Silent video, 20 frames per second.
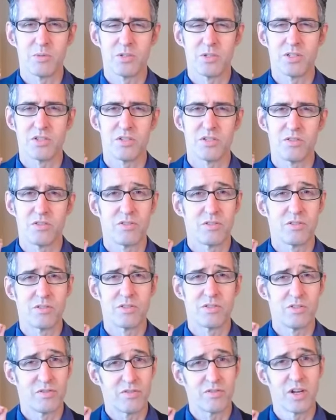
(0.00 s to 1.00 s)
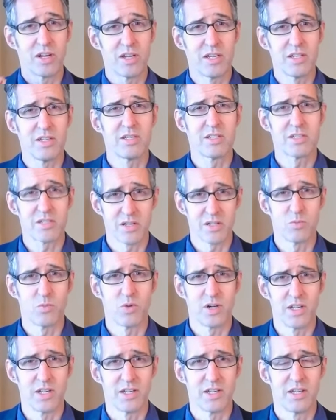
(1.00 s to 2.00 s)
to to find
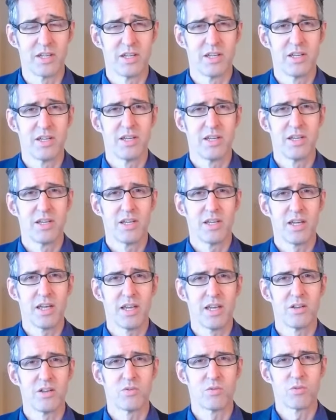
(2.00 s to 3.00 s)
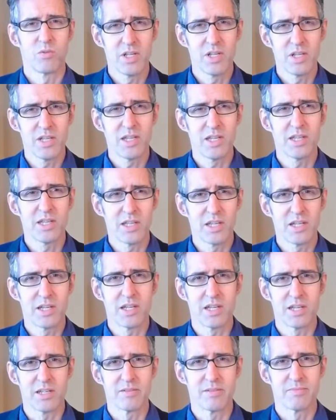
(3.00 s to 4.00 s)
someone and really lean in.